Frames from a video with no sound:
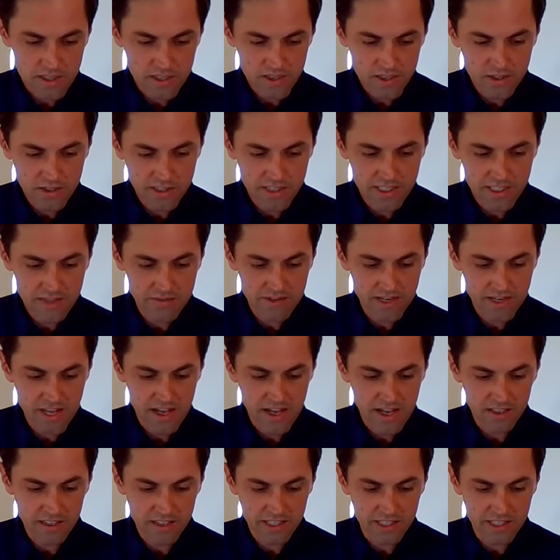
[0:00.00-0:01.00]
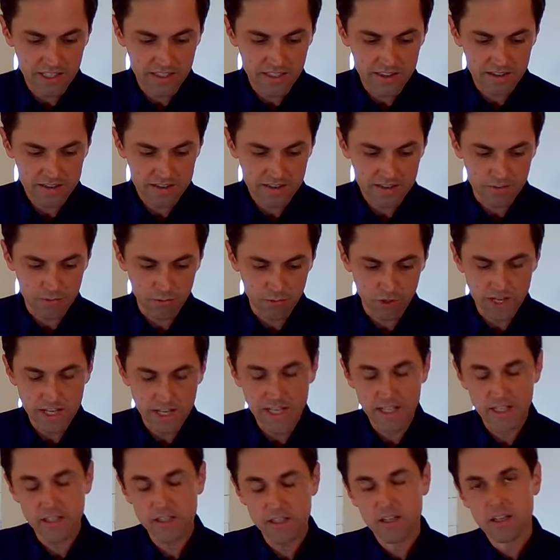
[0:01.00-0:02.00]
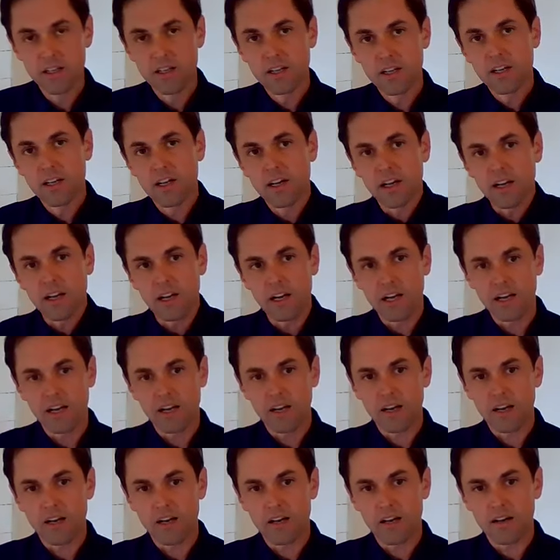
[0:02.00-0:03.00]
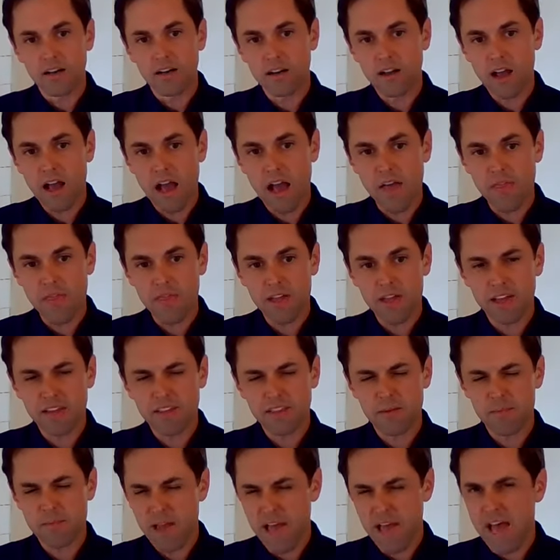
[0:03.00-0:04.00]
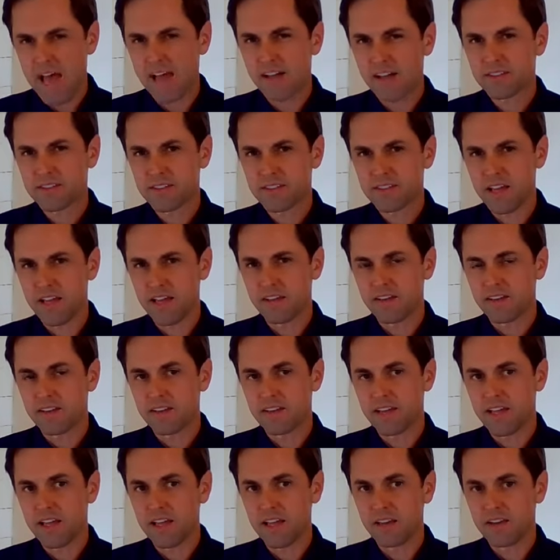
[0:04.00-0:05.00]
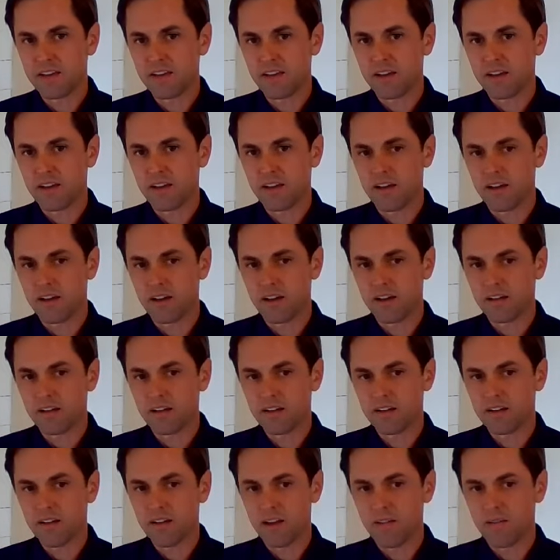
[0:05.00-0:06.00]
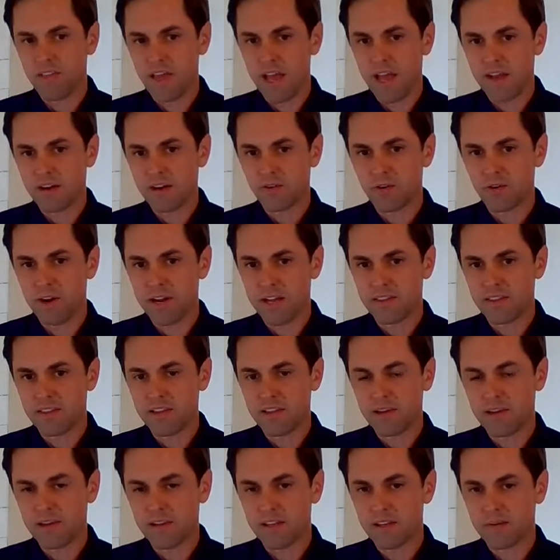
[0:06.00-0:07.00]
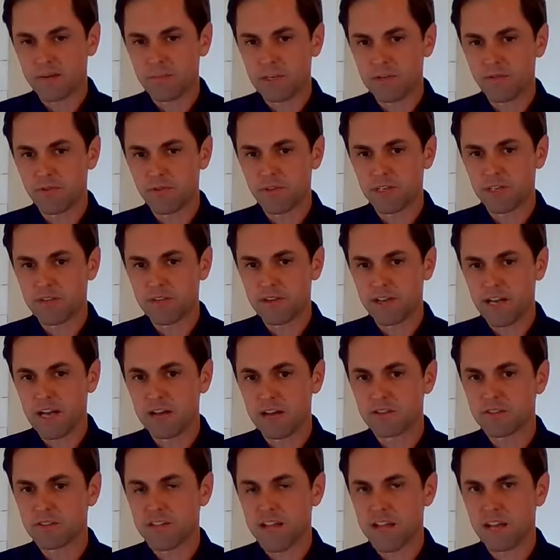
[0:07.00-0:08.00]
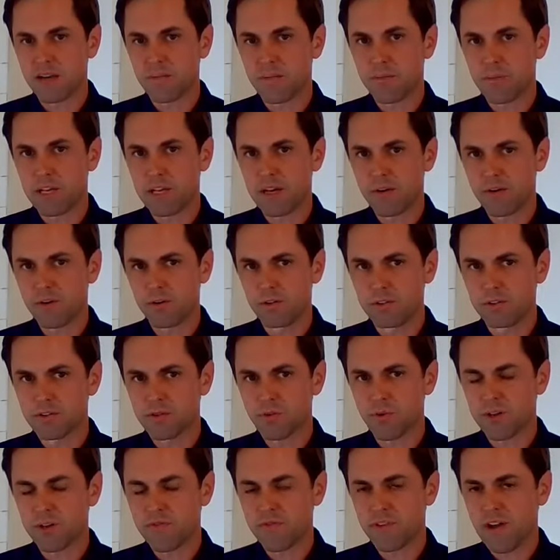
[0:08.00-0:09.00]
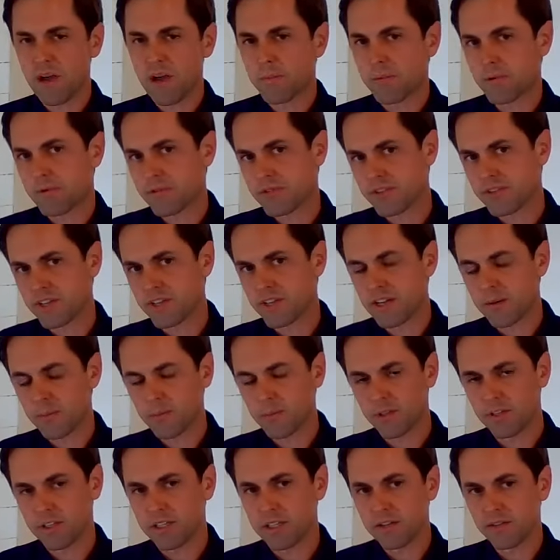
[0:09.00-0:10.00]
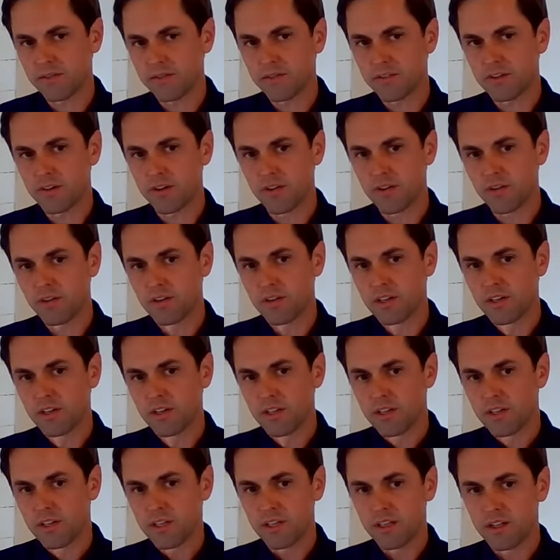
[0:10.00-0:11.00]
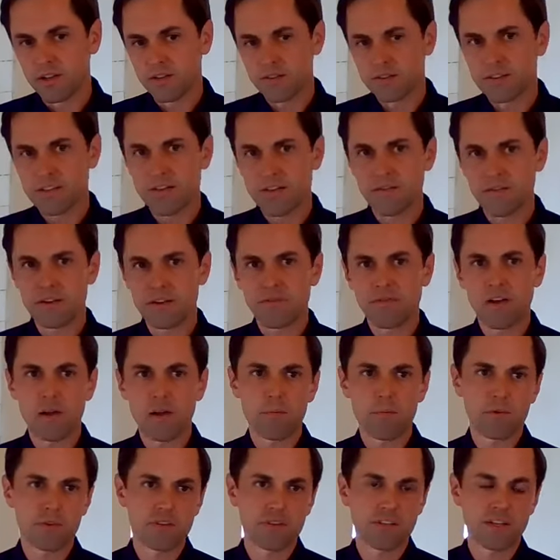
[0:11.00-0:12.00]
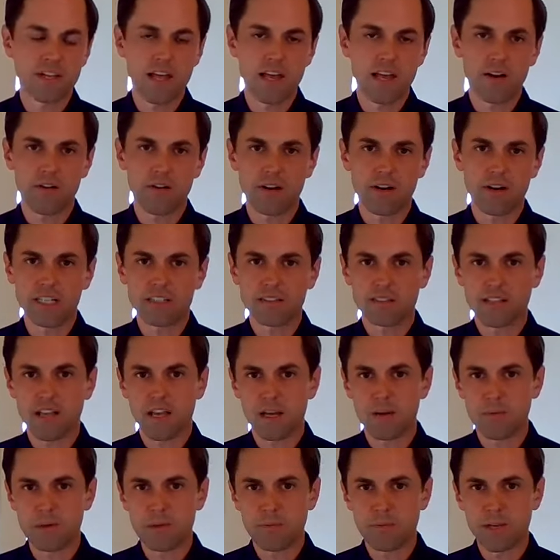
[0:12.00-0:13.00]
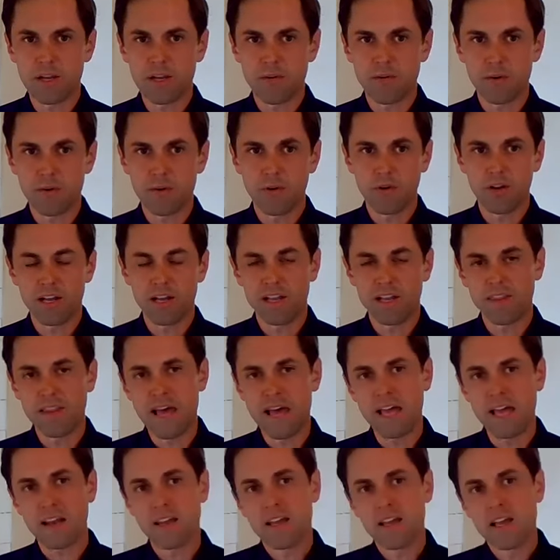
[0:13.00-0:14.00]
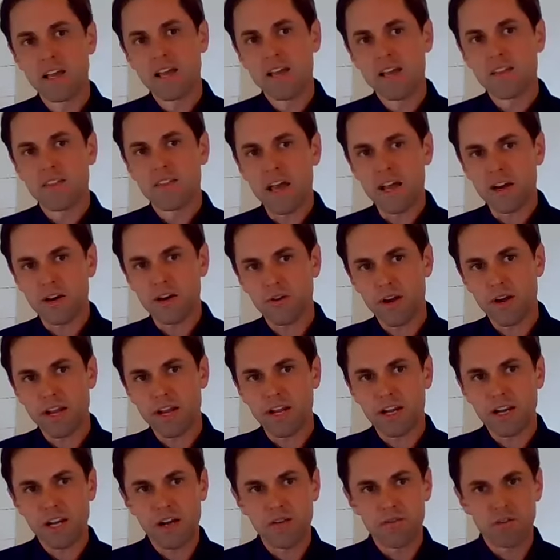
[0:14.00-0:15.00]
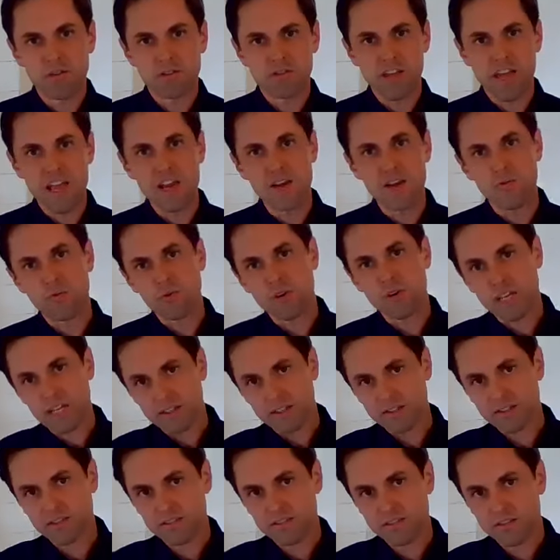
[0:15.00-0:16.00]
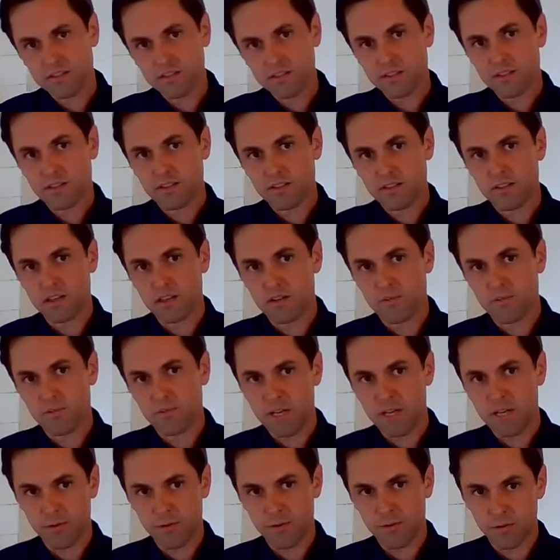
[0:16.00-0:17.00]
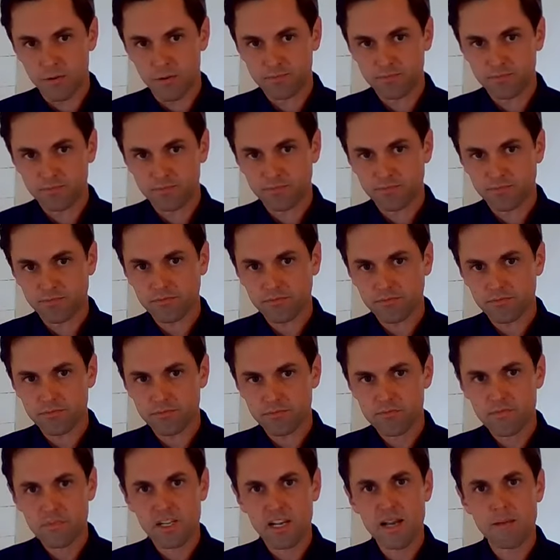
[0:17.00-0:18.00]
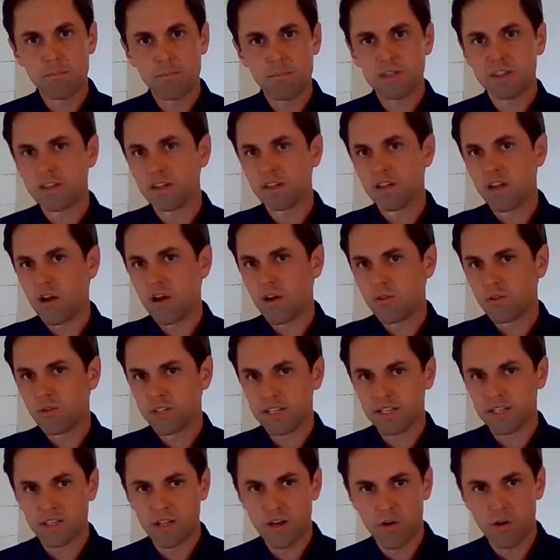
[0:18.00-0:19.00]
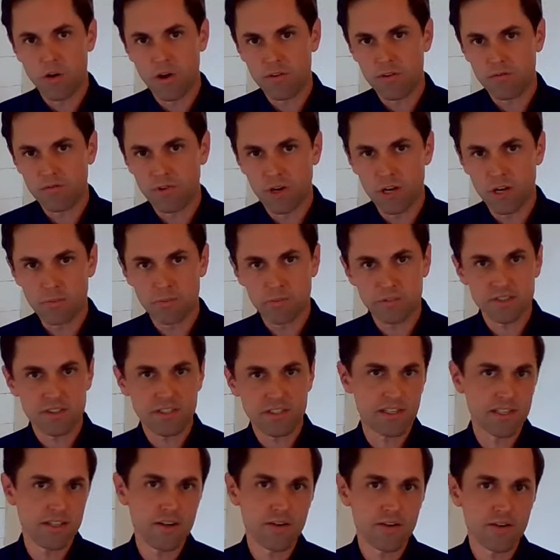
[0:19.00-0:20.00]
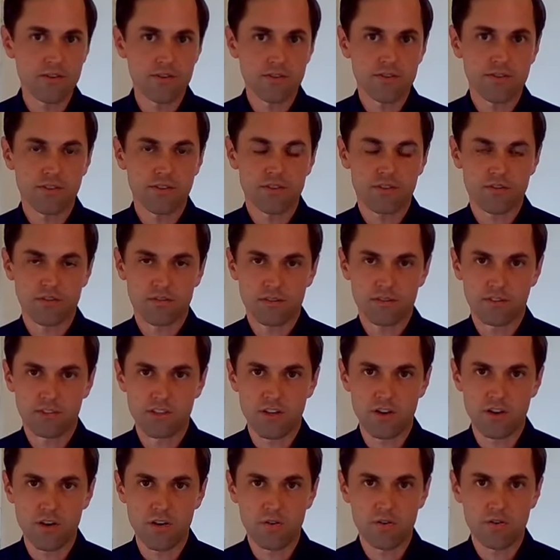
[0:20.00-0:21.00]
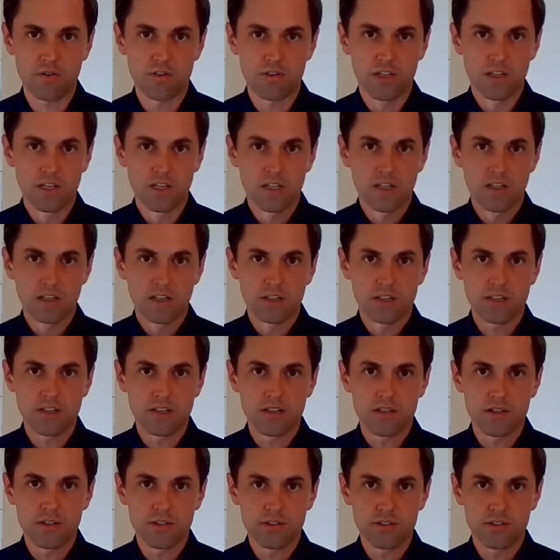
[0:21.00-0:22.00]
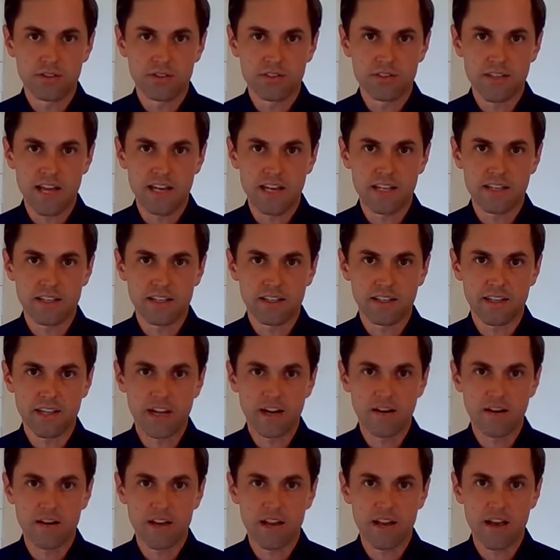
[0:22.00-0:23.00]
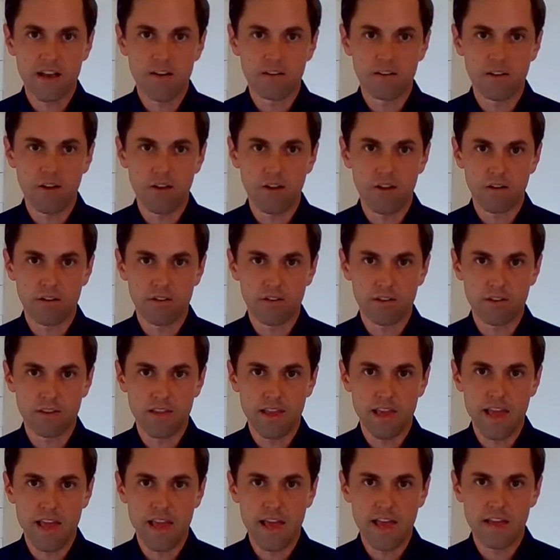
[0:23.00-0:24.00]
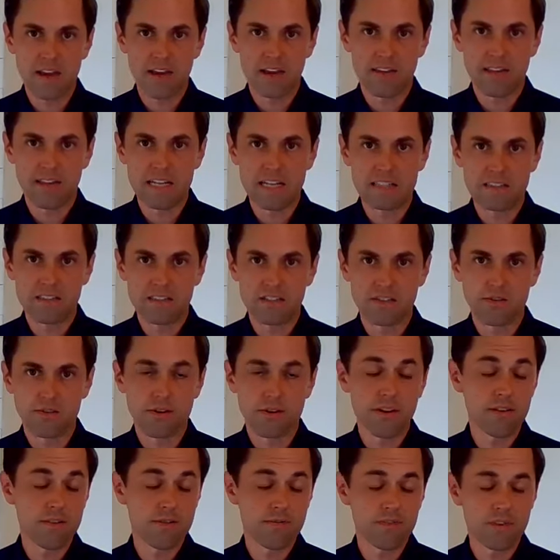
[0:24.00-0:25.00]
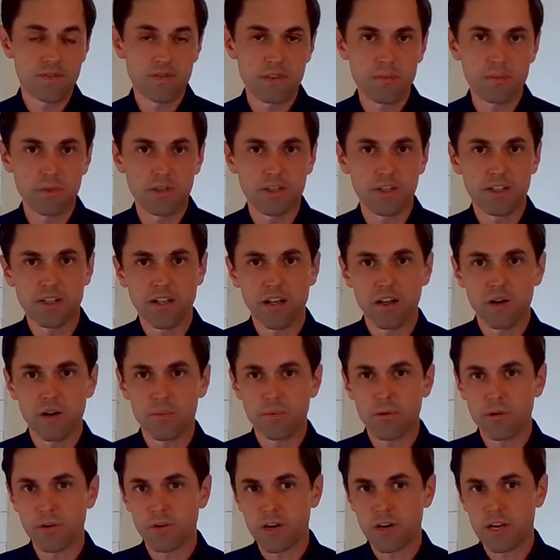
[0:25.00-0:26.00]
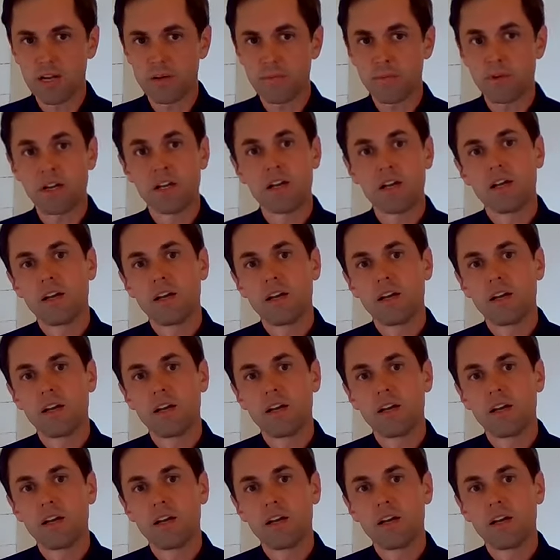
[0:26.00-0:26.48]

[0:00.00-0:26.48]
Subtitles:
You can even allocate some rent. I think the max of that grant that can be forgiven outside of payroll is 25%, I believe. So, 75% of that grant's got to be payroll, and that grant covers 8 weeks of payroll. But the loan can go on for up to 10 years. So good news is that it can carry out longer than that. And that's a $350 billion program.